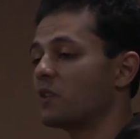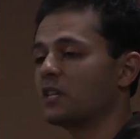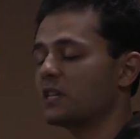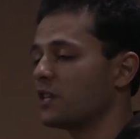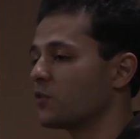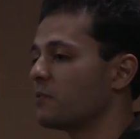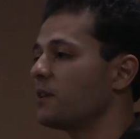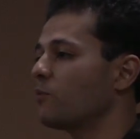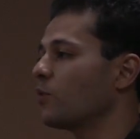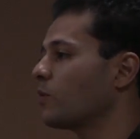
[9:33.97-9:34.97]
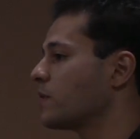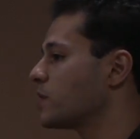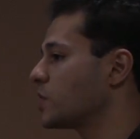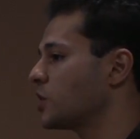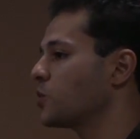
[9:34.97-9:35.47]
It's either people or
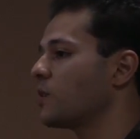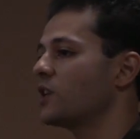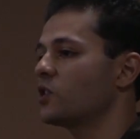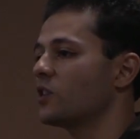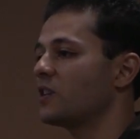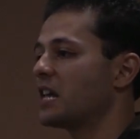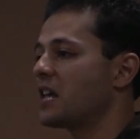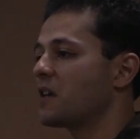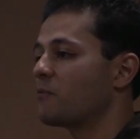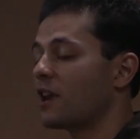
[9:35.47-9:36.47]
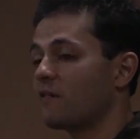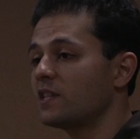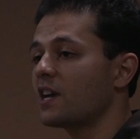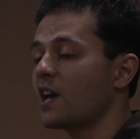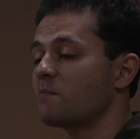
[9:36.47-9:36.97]
the situation. But every
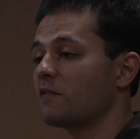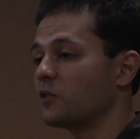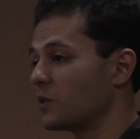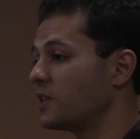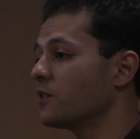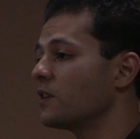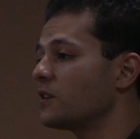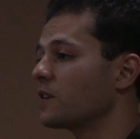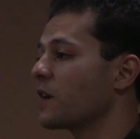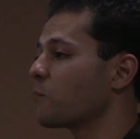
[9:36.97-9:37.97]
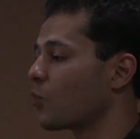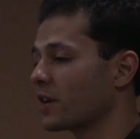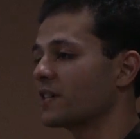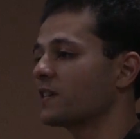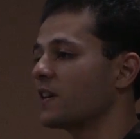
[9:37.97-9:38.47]
time, if you hear it, you get more
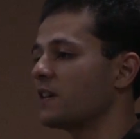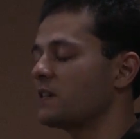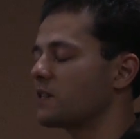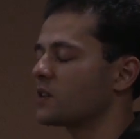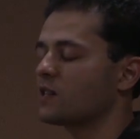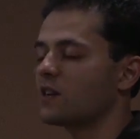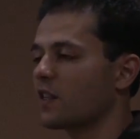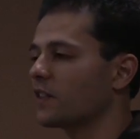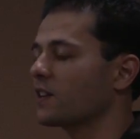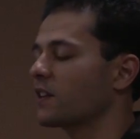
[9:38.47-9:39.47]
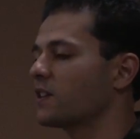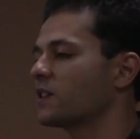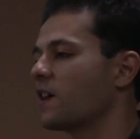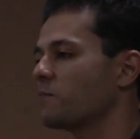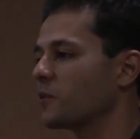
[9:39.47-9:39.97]
excited. There's nothing that can
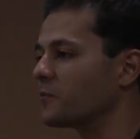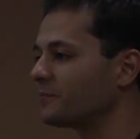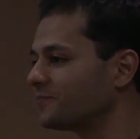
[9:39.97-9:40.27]
stop you.